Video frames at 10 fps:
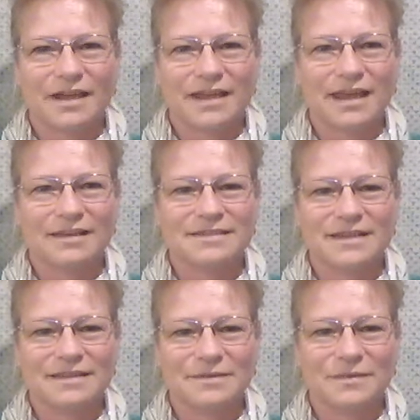I can't
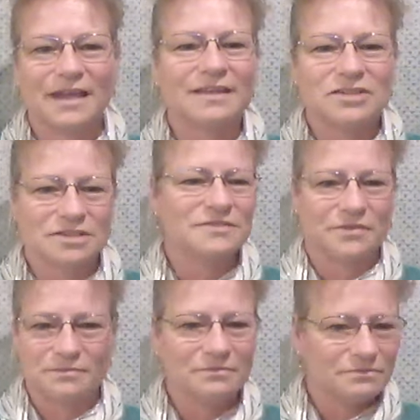send them like just
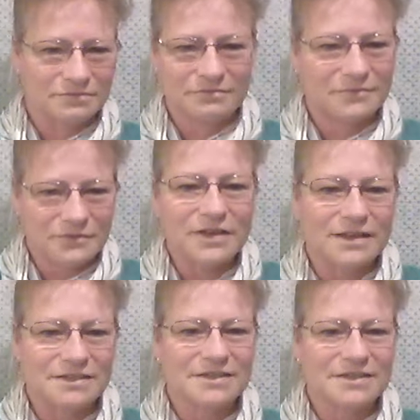from
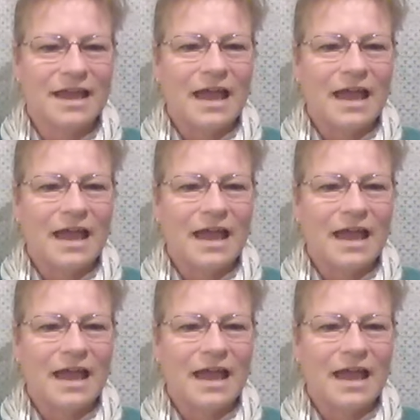events.